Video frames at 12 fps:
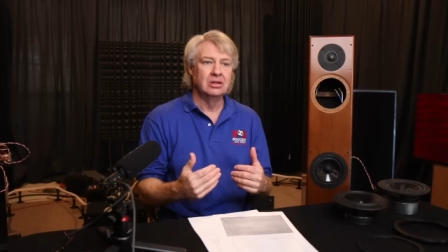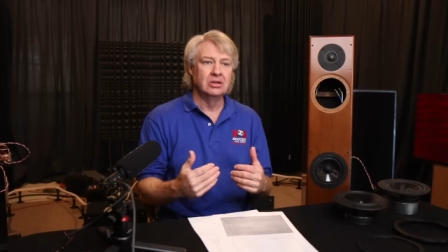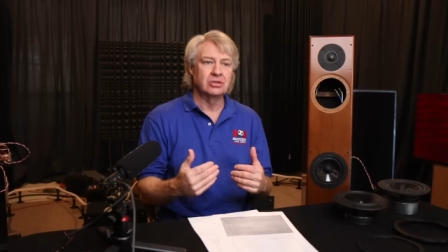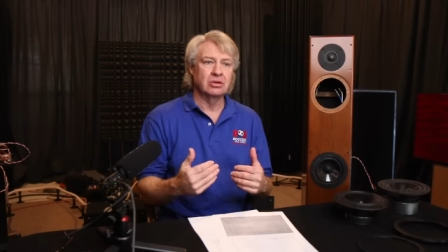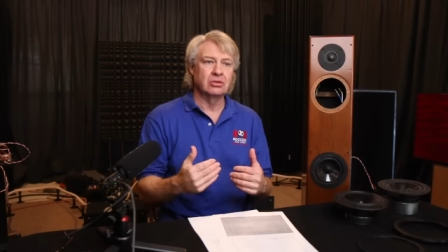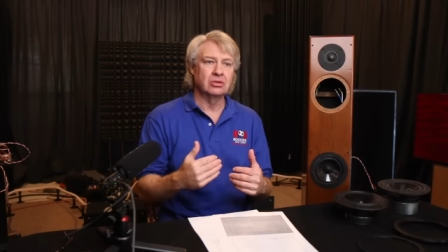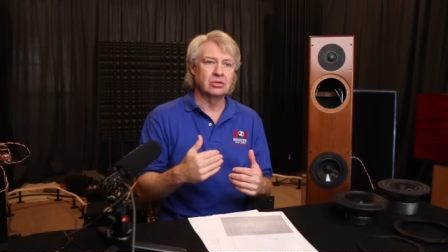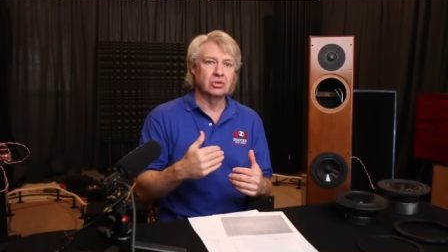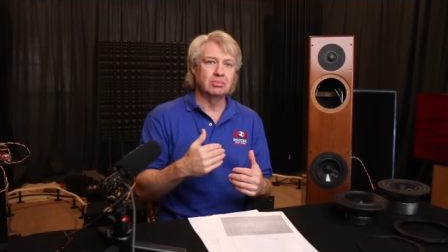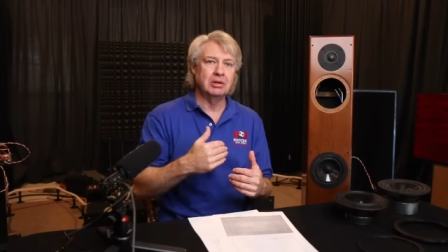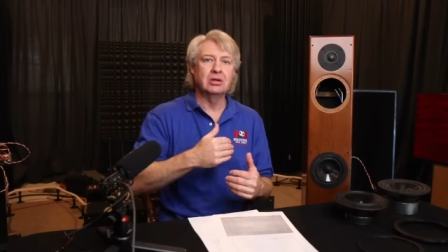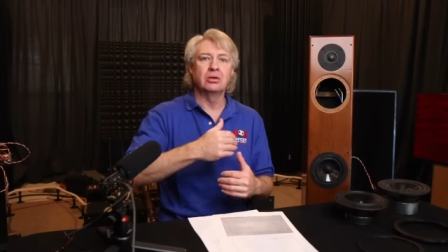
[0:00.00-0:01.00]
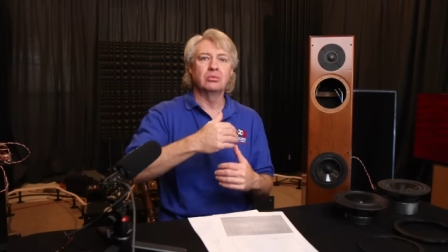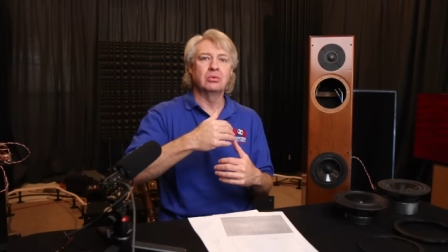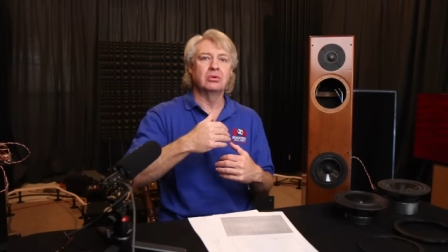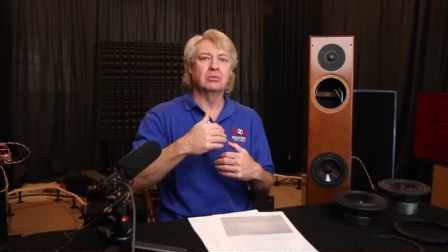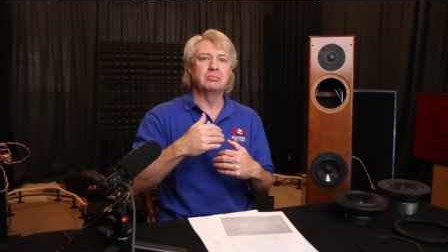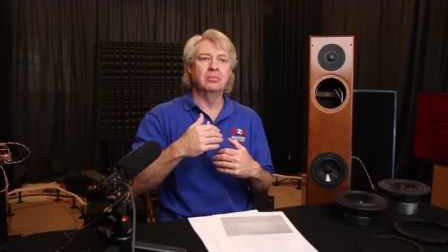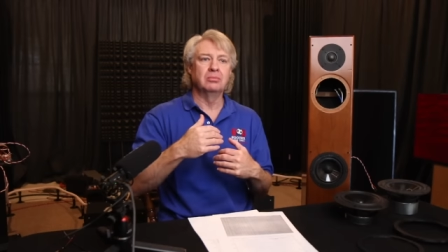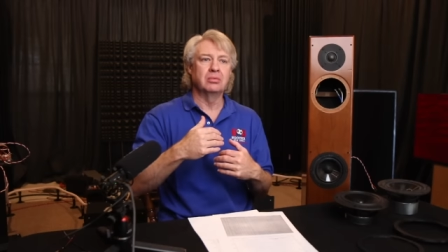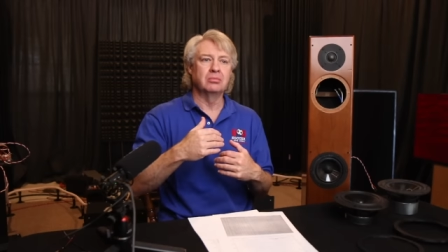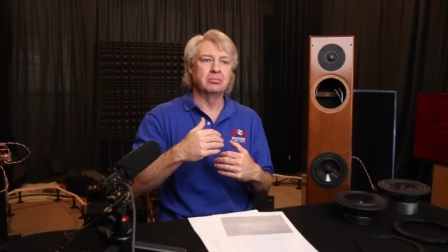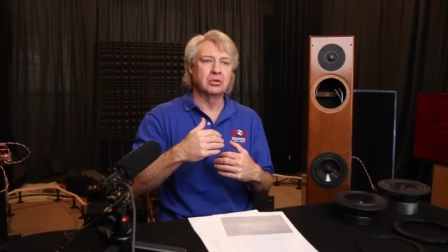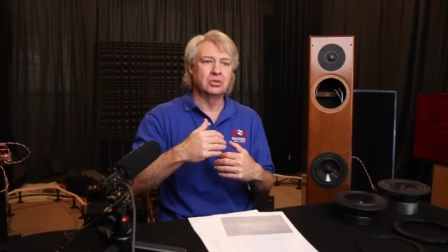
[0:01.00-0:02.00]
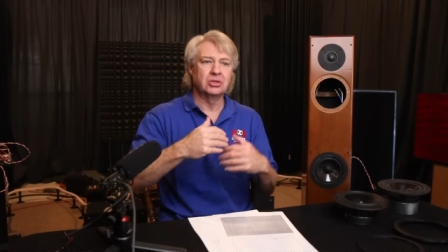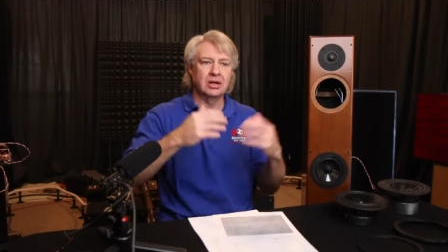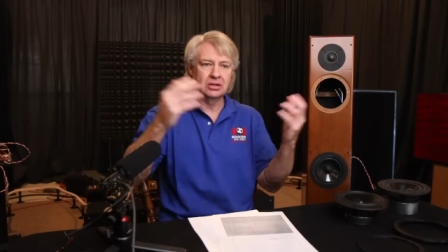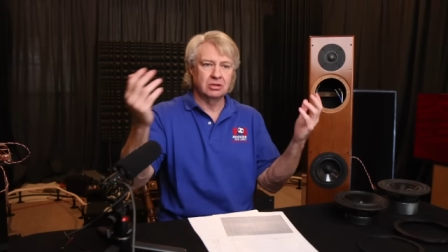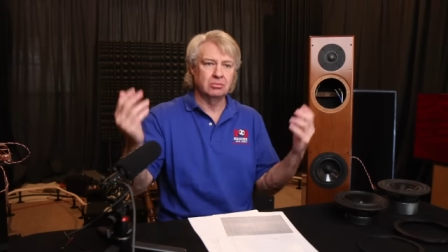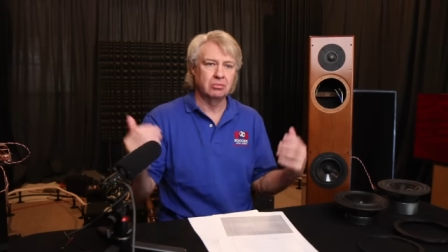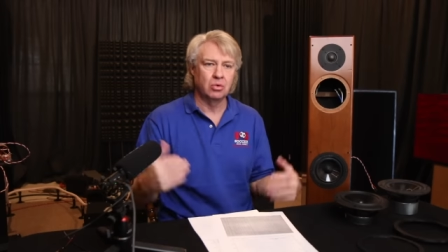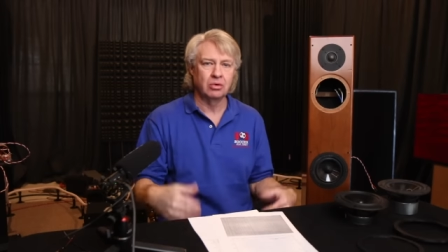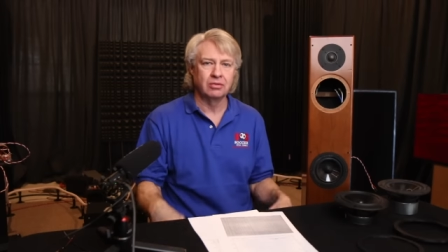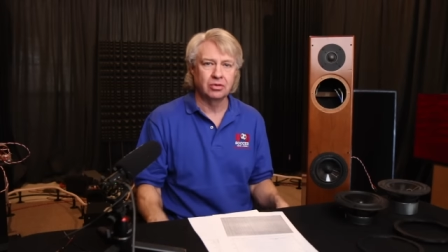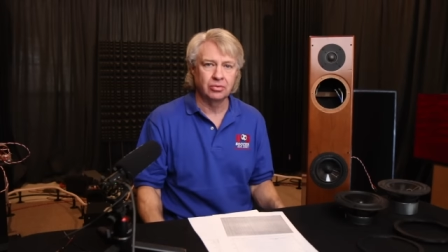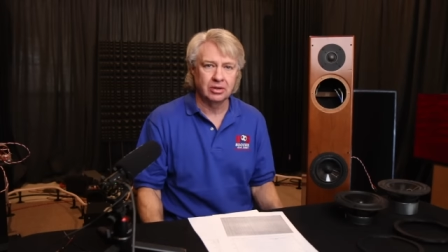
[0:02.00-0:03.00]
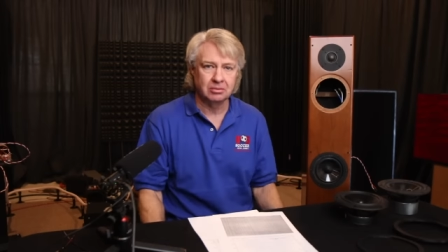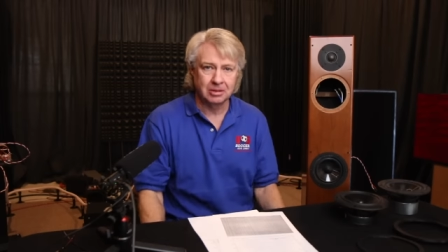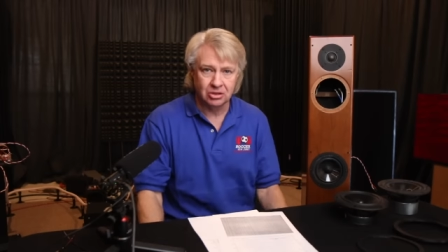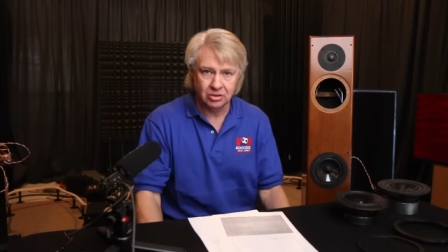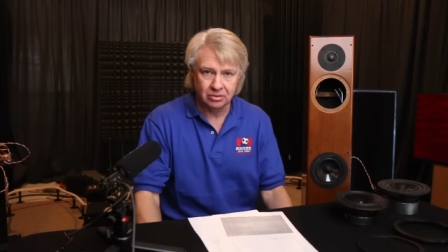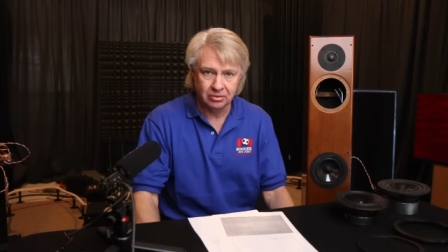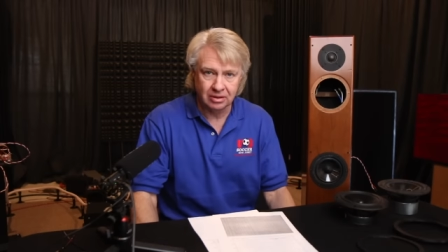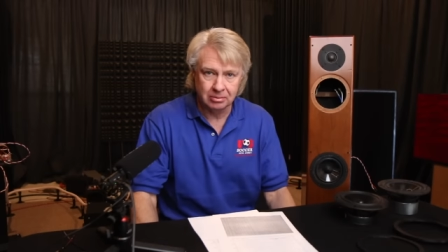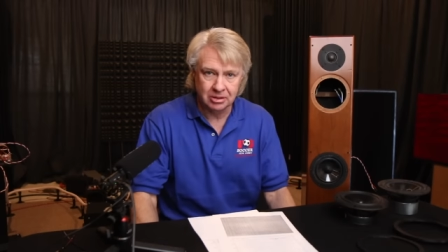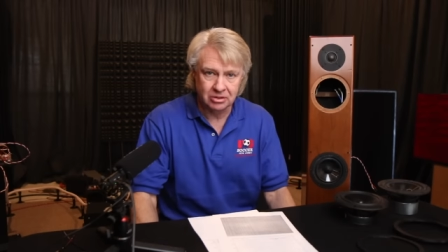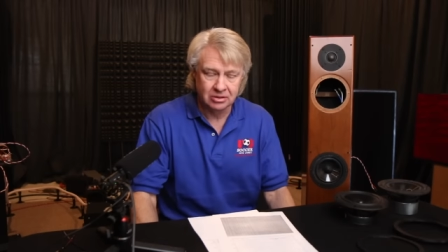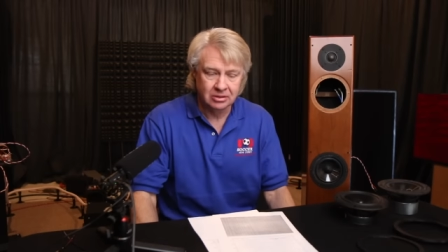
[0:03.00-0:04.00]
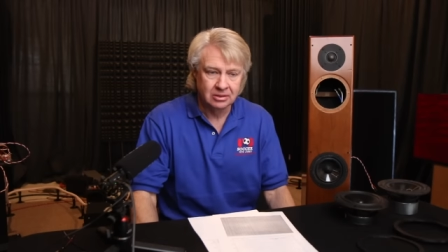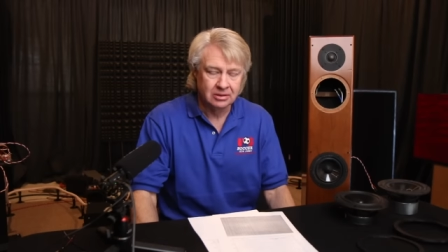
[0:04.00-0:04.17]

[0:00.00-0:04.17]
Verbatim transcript: so that the speaker will project more of a three dimensional image